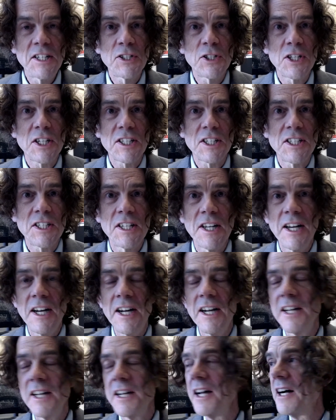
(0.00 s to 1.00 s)

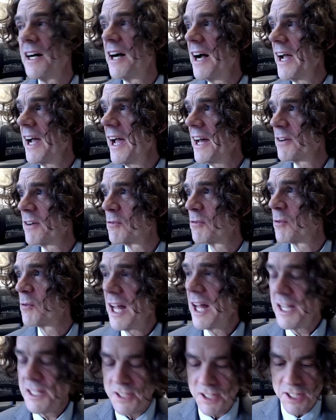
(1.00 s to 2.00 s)
1969, I
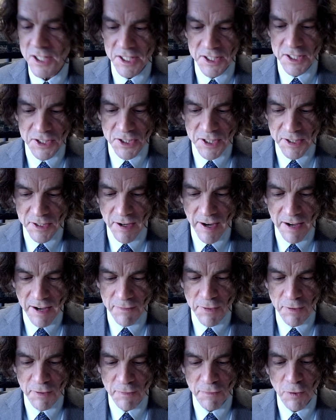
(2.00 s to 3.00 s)
hadn't realized this.
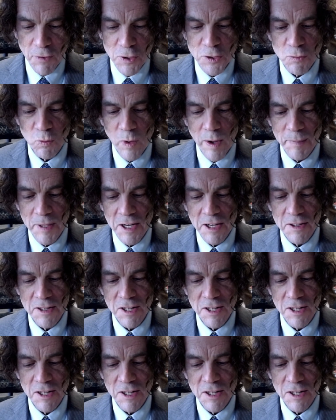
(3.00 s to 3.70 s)
You have the first